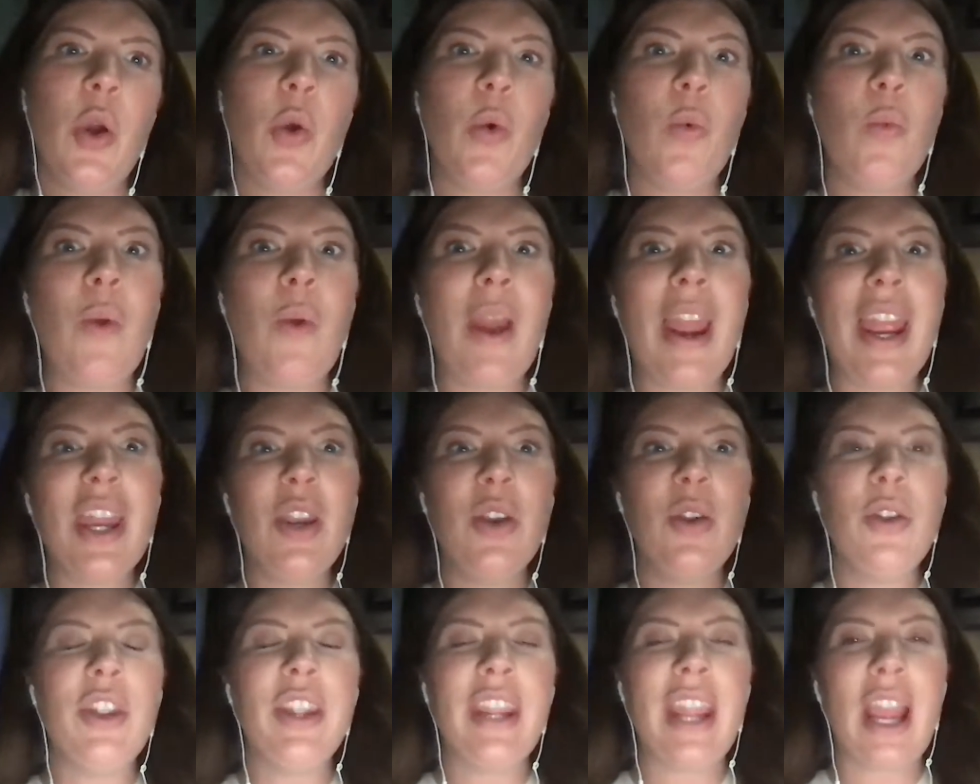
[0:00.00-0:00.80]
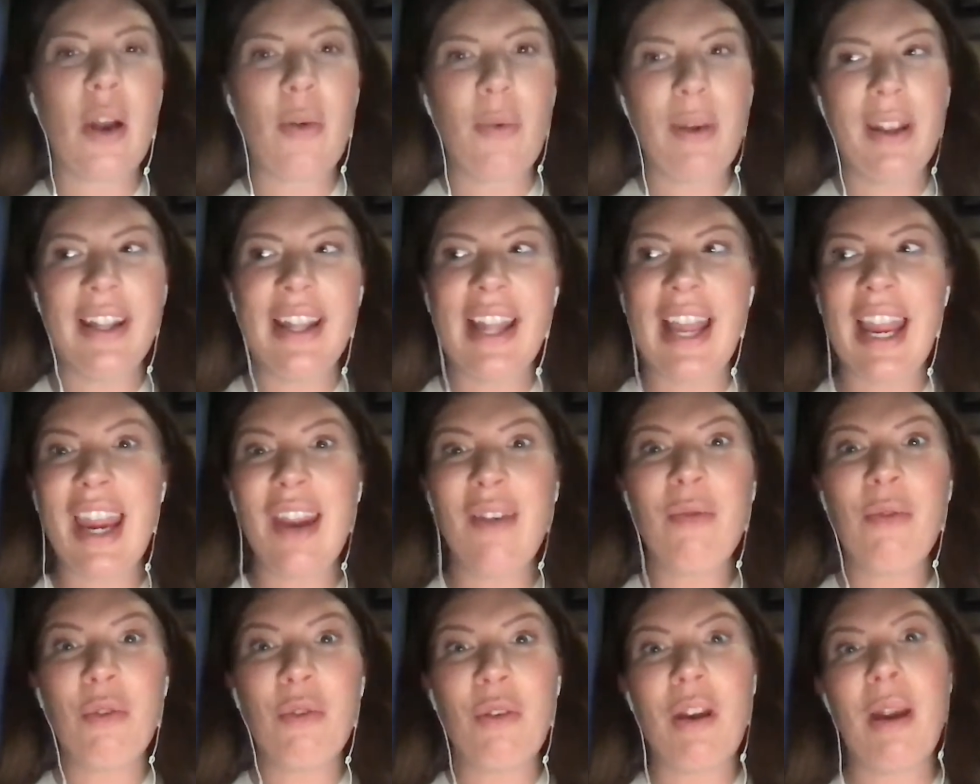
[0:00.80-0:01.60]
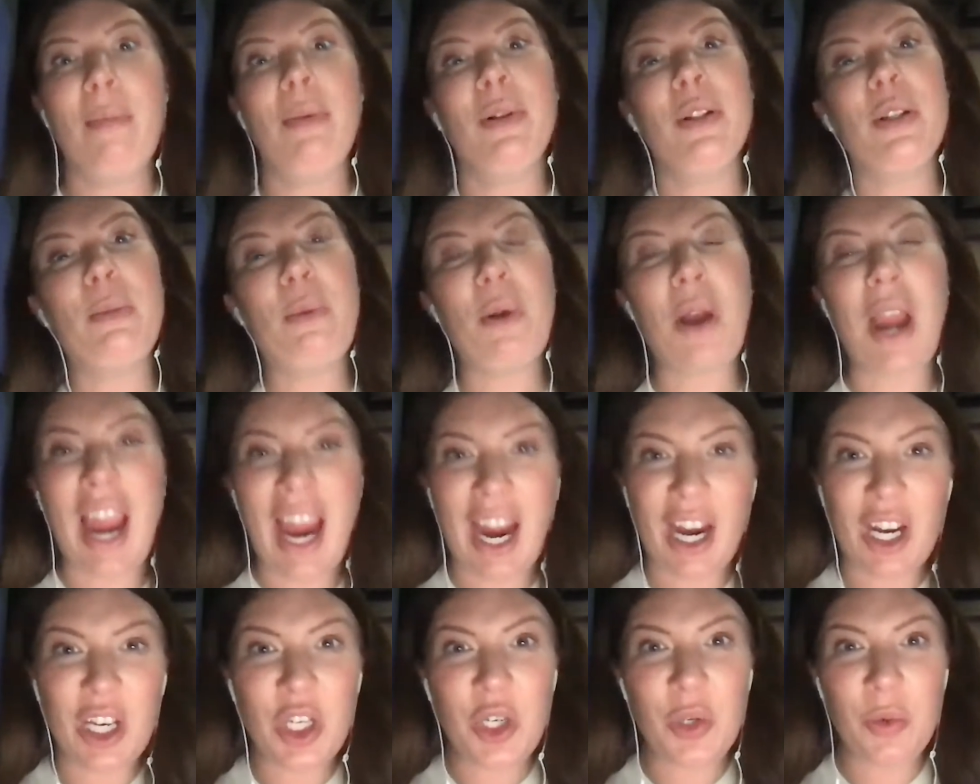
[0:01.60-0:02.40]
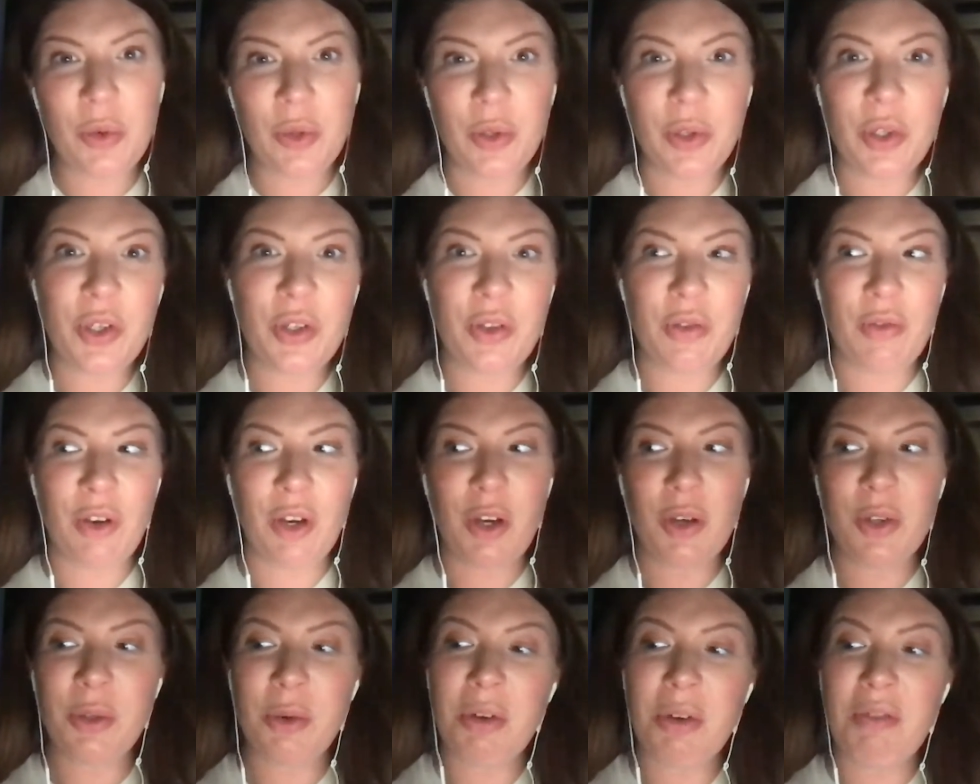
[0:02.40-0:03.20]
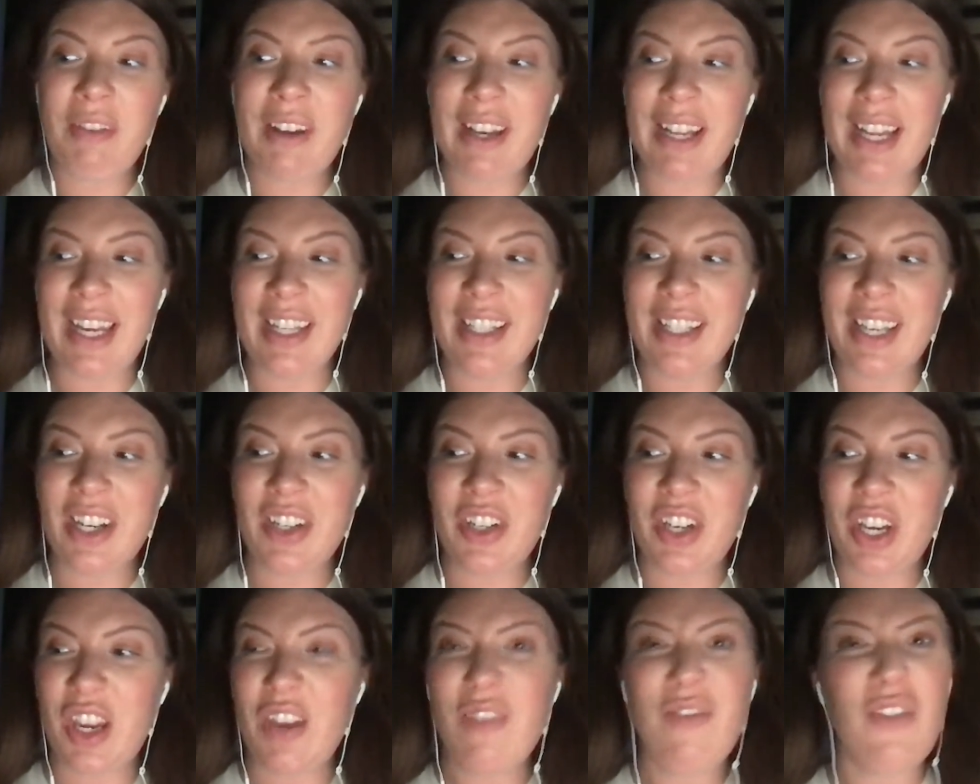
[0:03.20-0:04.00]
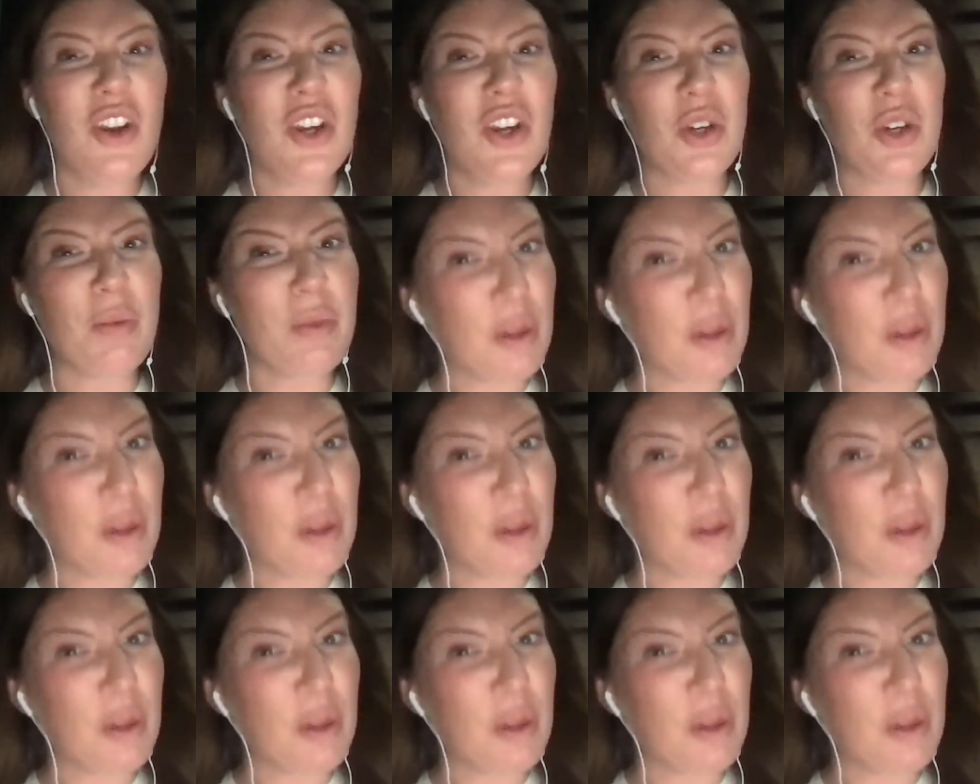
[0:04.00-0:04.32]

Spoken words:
When the app went live, we were able to put actuals through, so we realized actually conversion